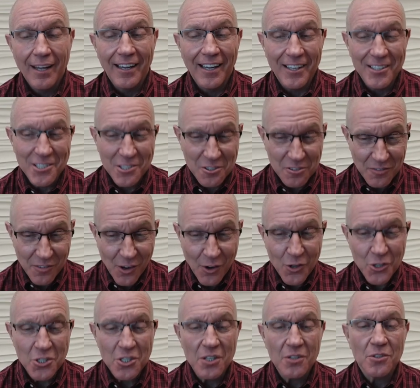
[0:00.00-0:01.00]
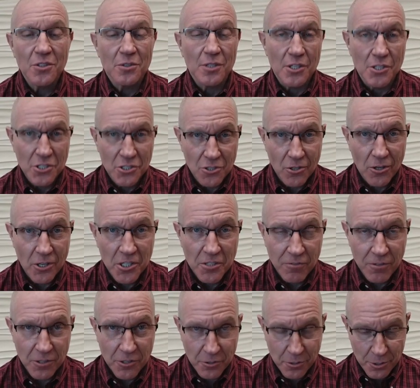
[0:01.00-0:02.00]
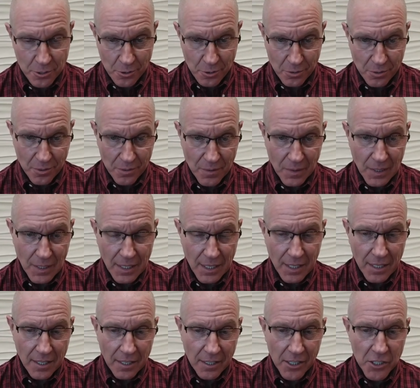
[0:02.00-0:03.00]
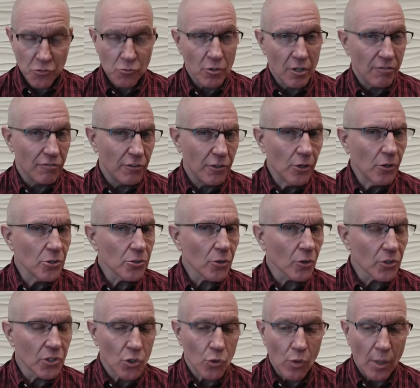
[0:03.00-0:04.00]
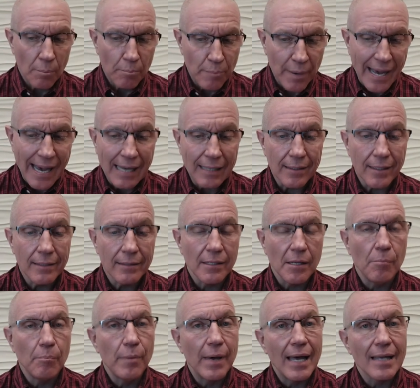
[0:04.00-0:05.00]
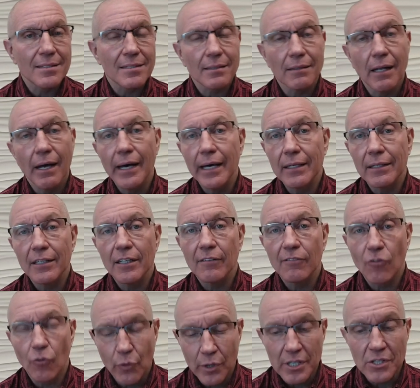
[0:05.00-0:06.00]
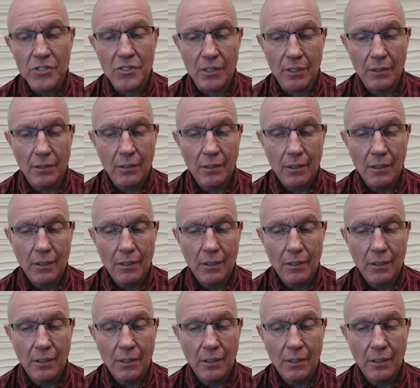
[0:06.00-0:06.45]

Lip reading: its devotion to the search for truth, its refusal to abandon the best light of reason.